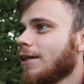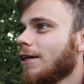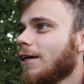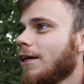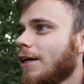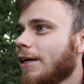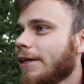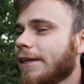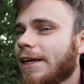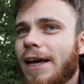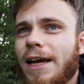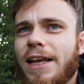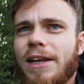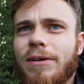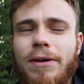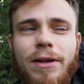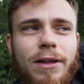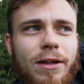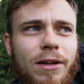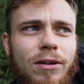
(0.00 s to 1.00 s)
Uh, yeah,
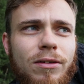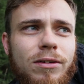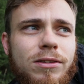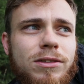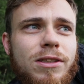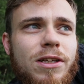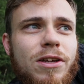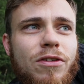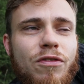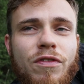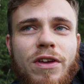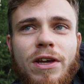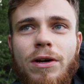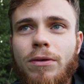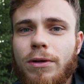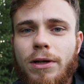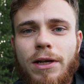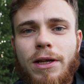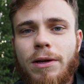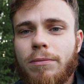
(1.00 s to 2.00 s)
anyway, and I got into this
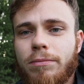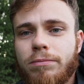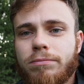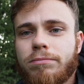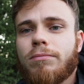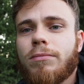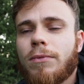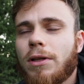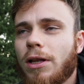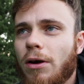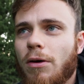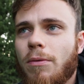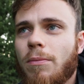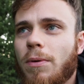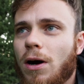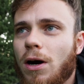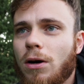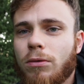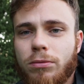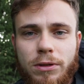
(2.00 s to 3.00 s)
field and lo and
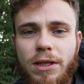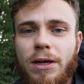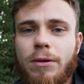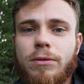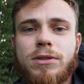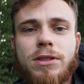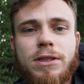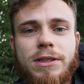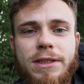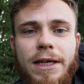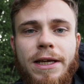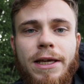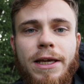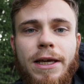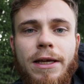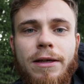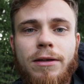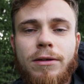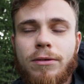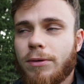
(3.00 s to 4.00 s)
behold, there was a deer
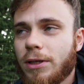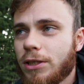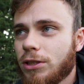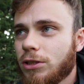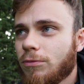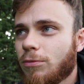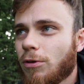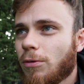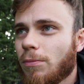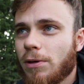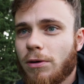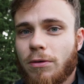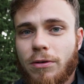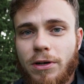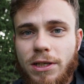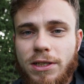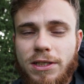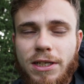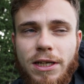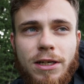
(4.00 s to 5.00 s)
here, which you probably
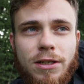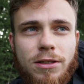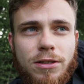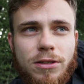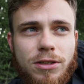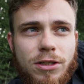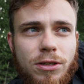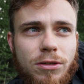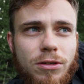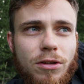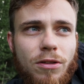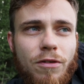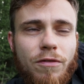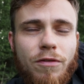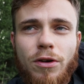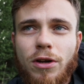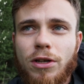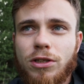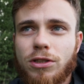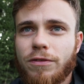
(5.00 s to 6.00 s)
already seen because I showed you the
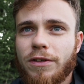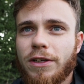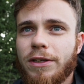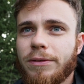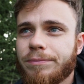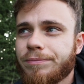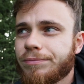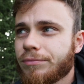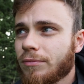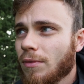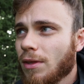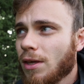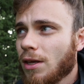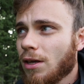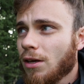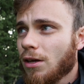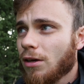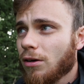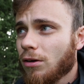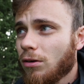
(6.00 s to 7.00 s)
footage of it,
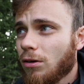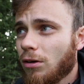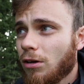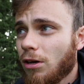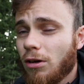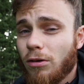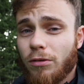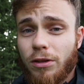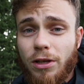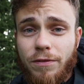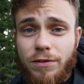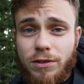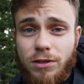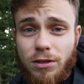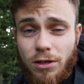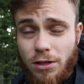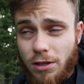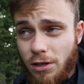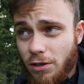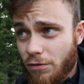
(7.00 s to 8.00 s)
uh, on the other
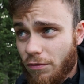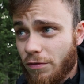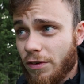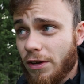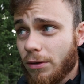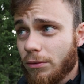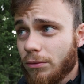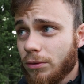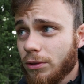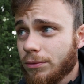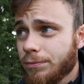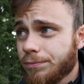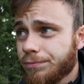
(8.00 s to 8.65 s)
side of this field.